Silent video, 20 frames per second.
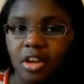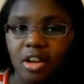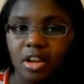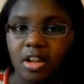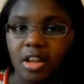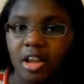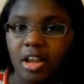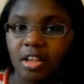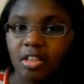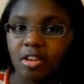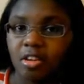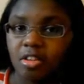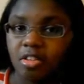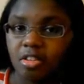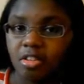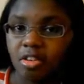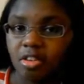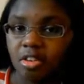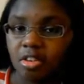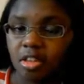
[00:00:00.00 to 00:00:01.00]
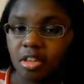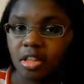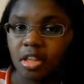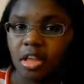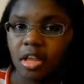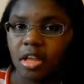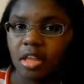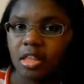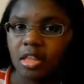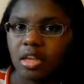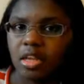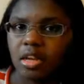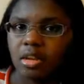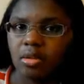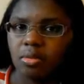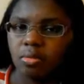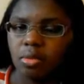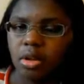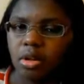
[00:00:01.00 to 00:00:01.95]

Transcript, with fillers: He didn't lie to the judge because he had tinted